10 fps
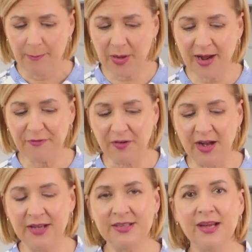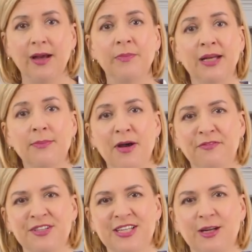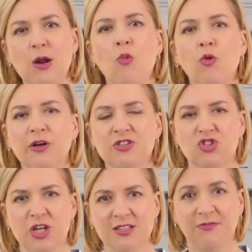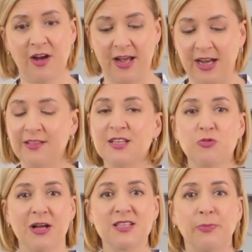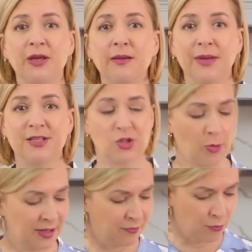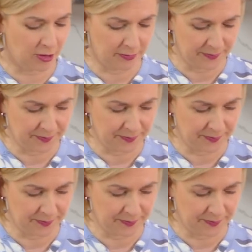but I find a mini muffin tin works just fine, and this recipe makes 24.